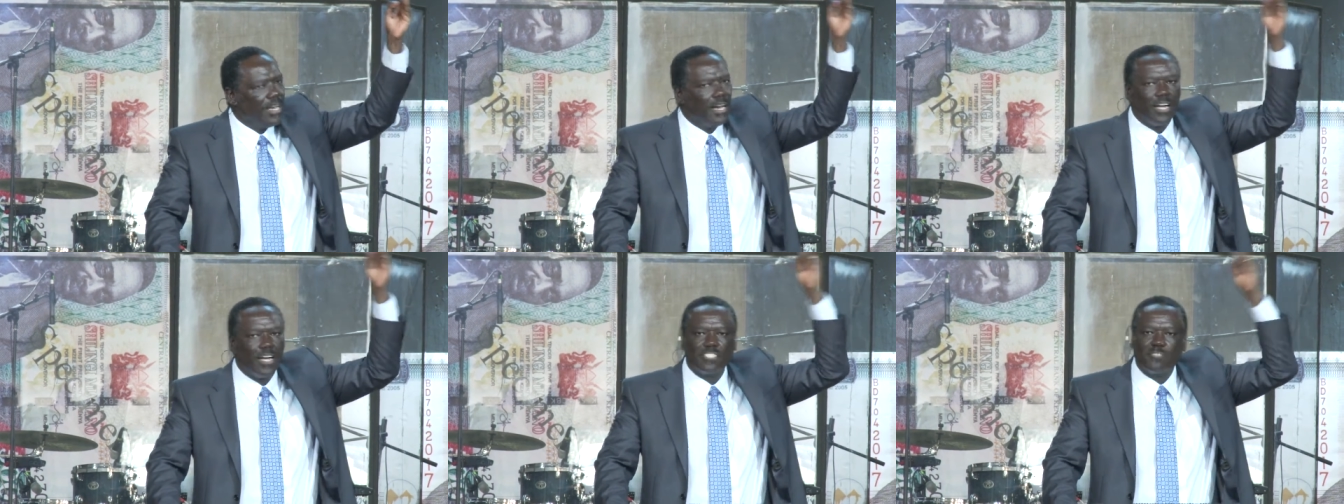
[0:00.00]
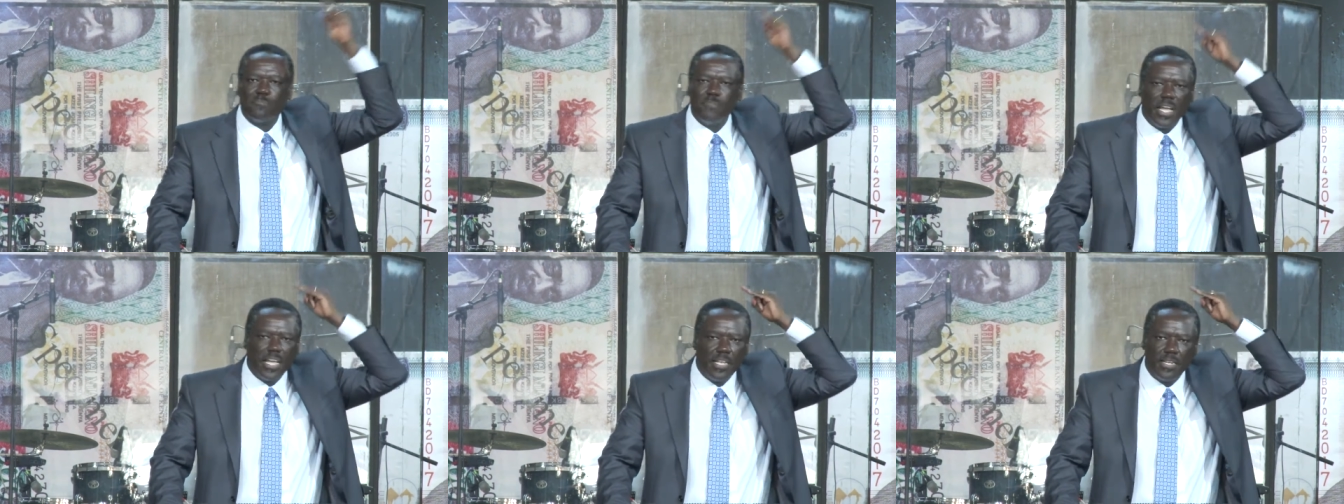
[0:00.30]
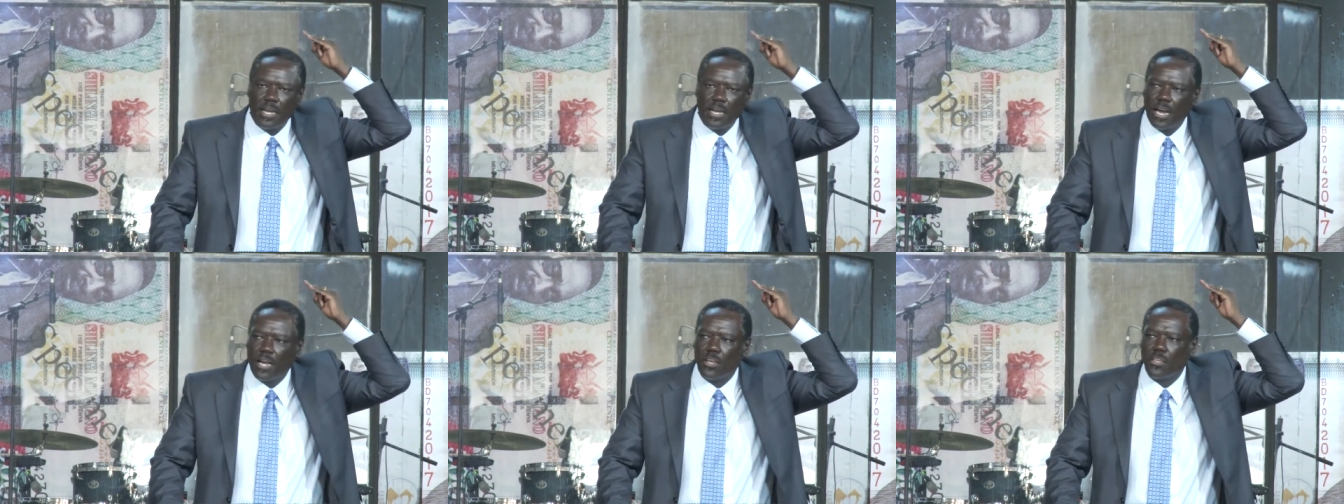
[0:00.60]
has
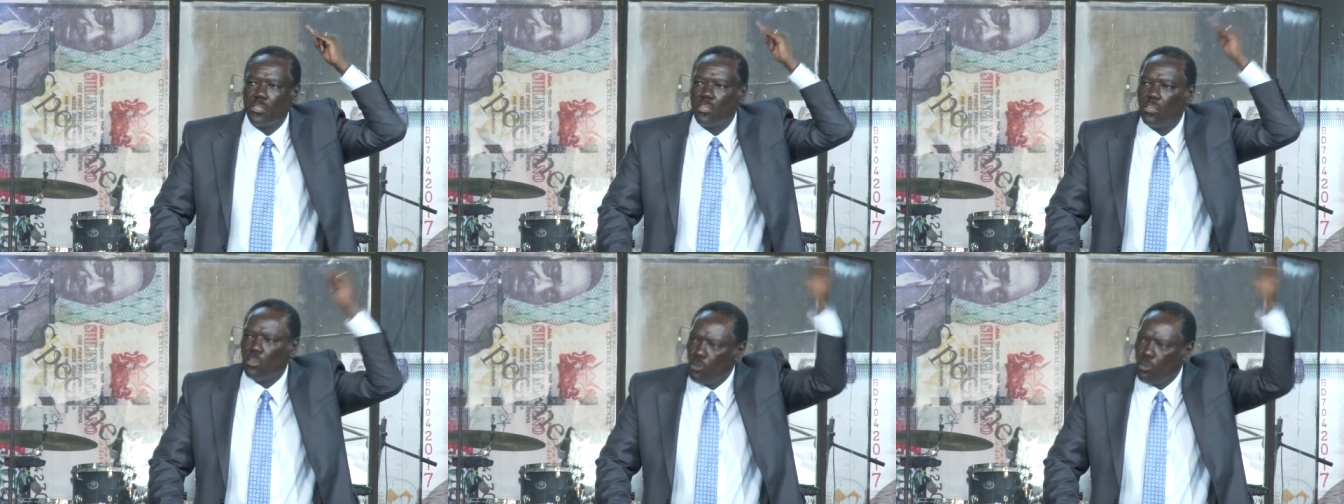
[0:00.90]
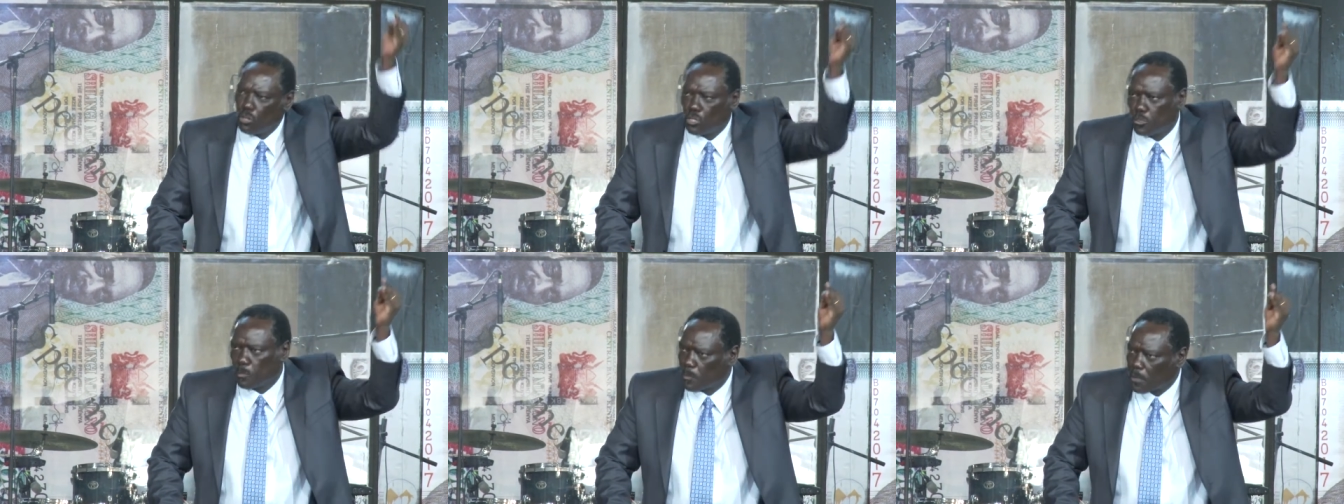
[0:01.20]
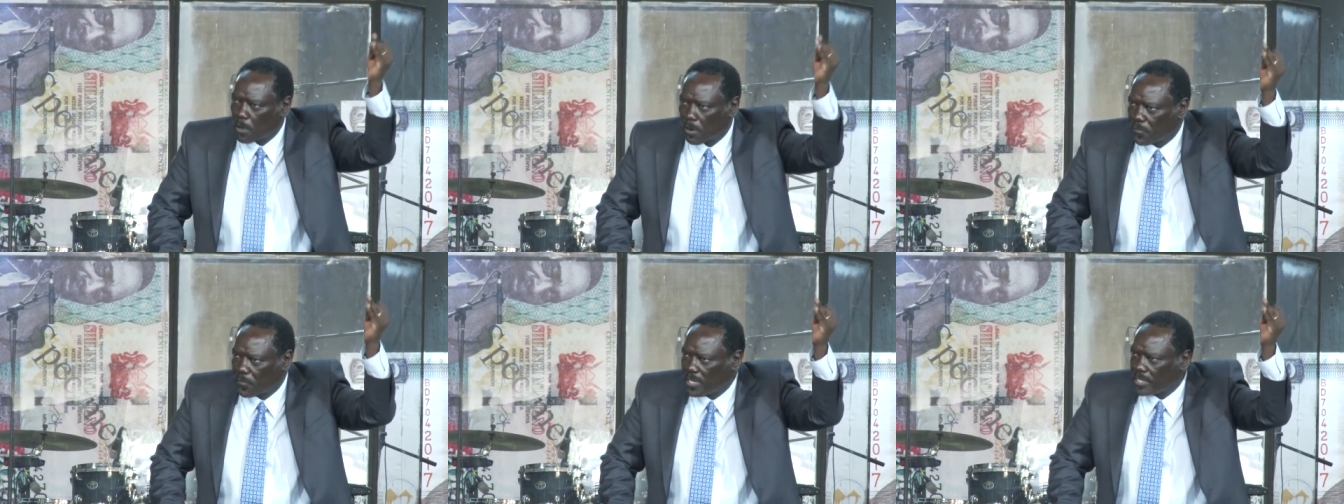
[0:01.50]
made a huge
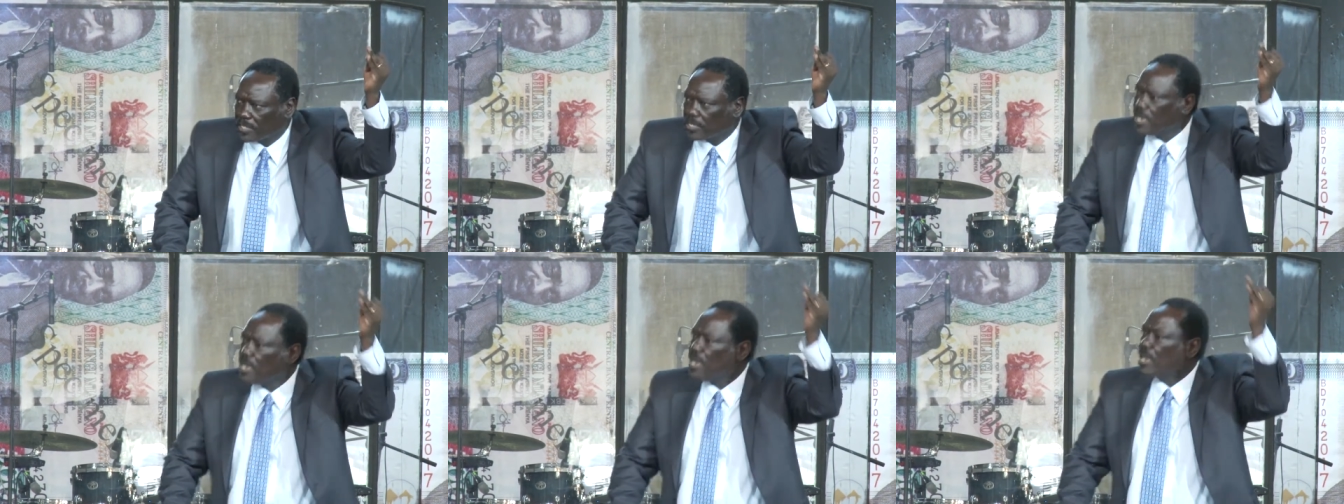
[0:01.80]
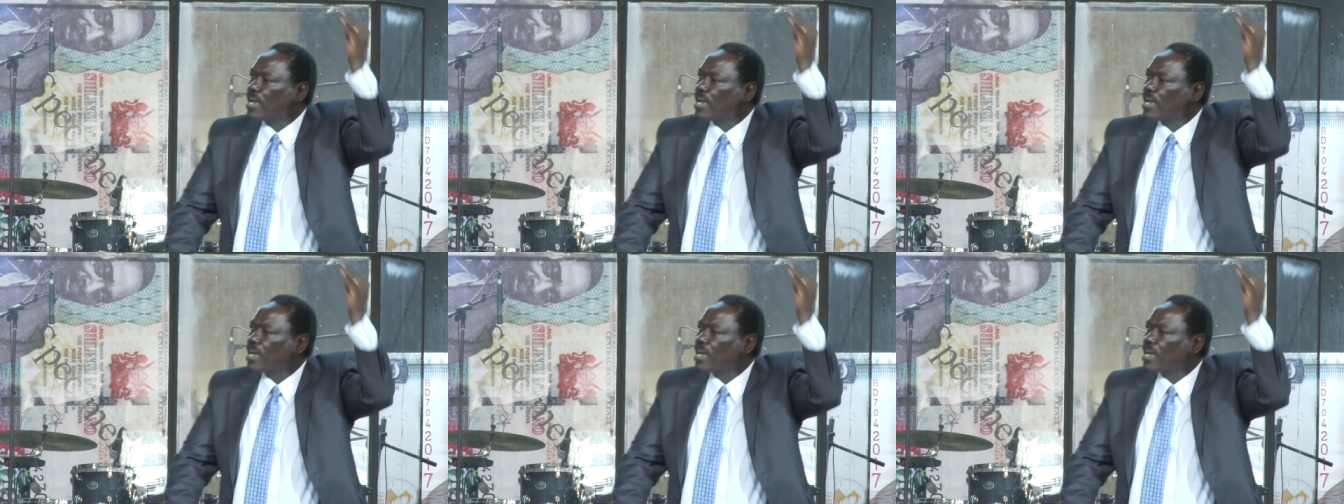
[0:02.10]
profit,